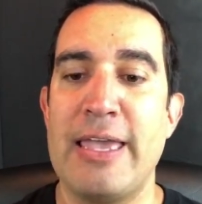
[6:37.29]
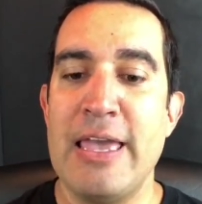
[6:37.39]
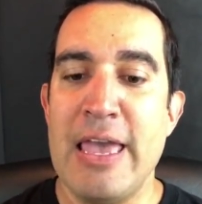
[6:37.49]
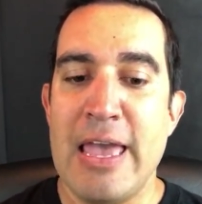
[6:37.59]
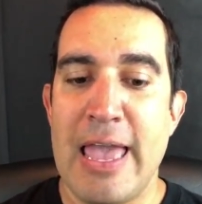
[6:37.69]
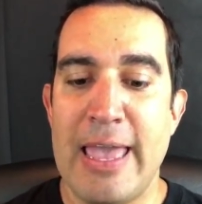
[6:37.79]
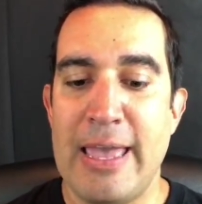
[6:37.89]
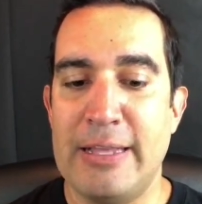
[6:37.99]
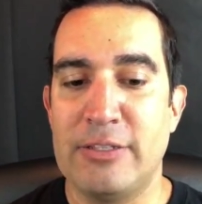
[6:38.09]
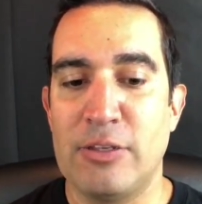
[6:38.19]
And
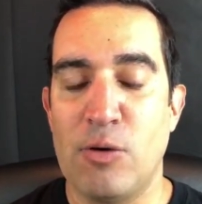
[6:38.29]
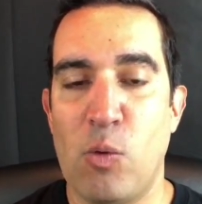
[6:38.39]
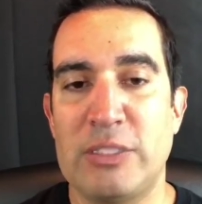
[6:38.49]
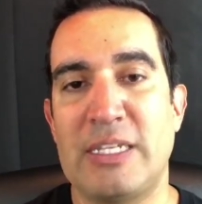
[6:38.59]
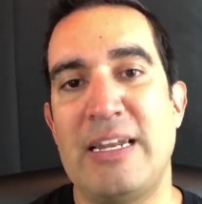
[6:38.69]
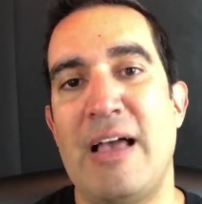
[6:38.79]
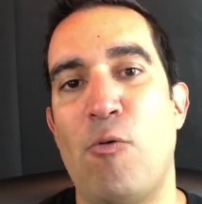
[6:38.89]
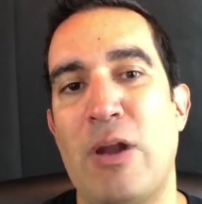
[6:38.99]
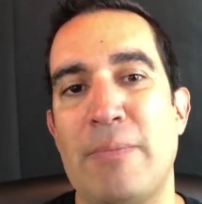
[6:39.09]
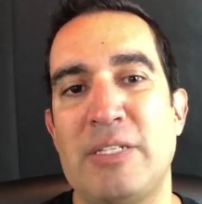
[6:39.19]
what I'm
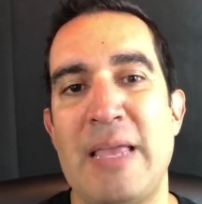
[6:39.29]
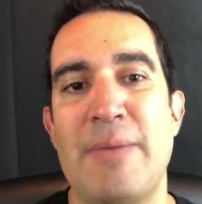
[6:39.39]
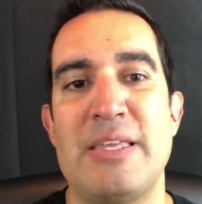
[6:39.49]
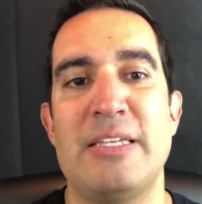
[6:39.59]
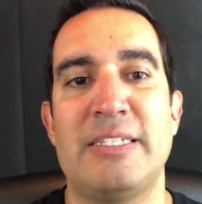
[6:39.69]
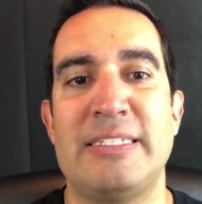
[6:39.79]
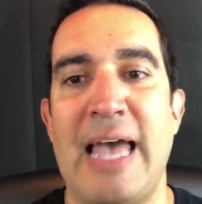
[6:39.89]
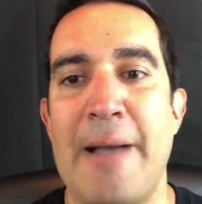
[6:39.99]
saying by this is that